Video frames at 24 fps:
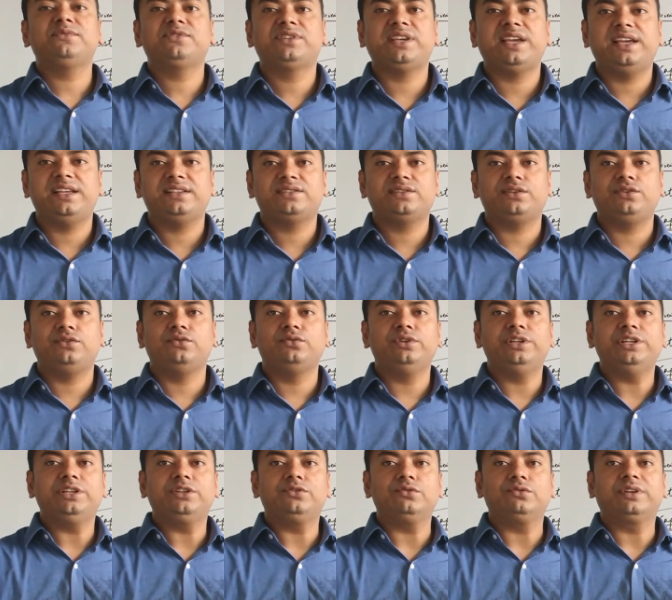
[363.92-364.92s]
says you
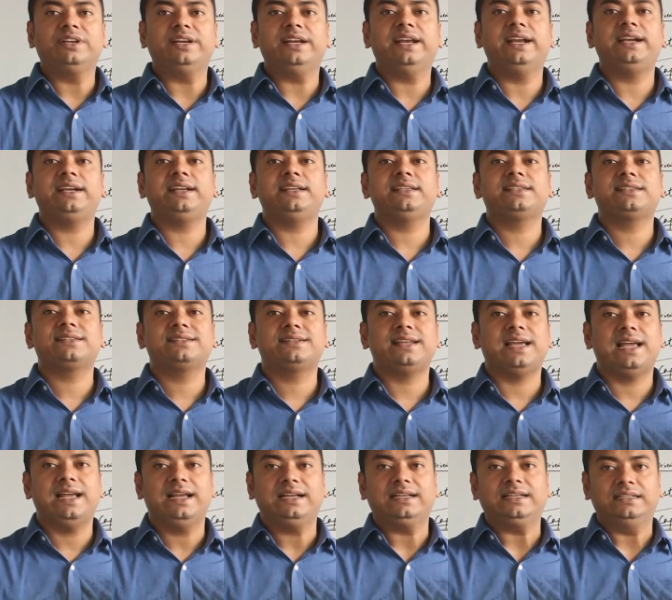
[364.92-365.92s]
need to create a
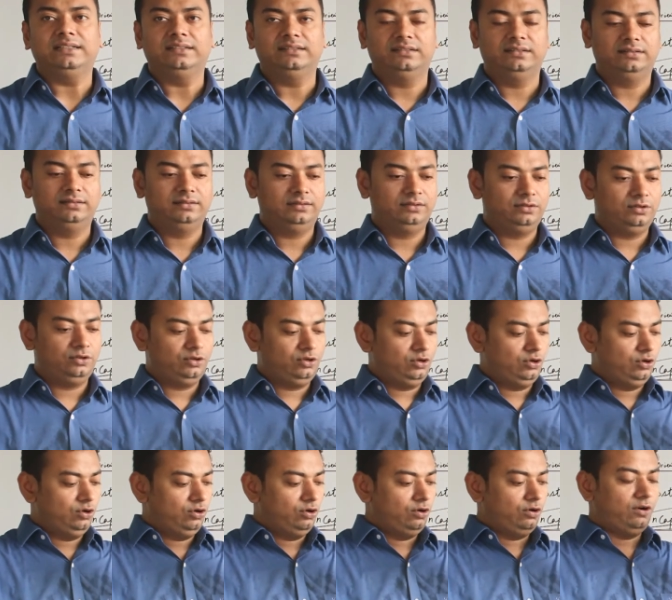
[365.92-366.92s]
stack
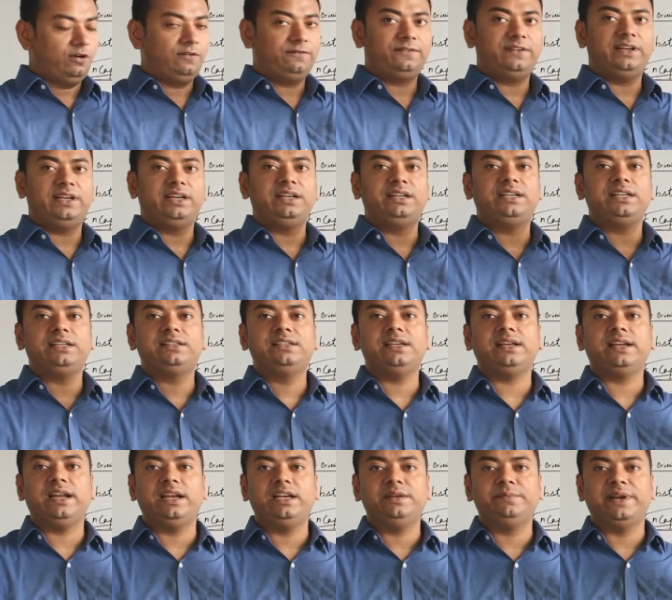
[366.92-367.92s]
of integer
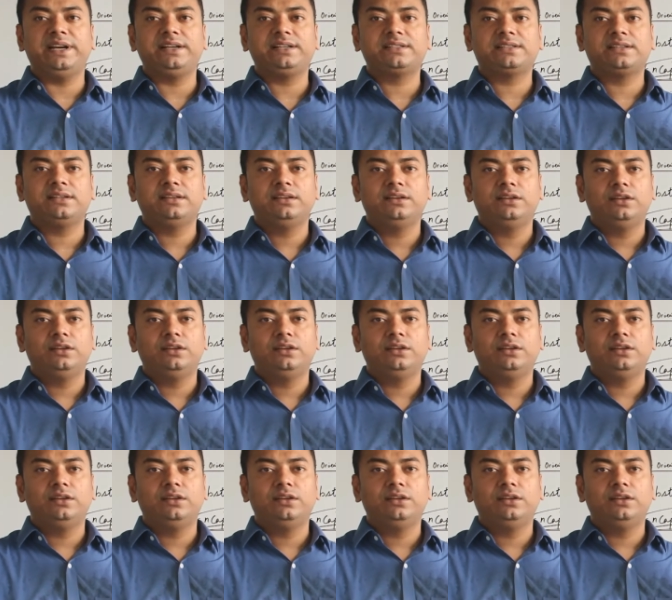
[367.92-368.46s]
elements,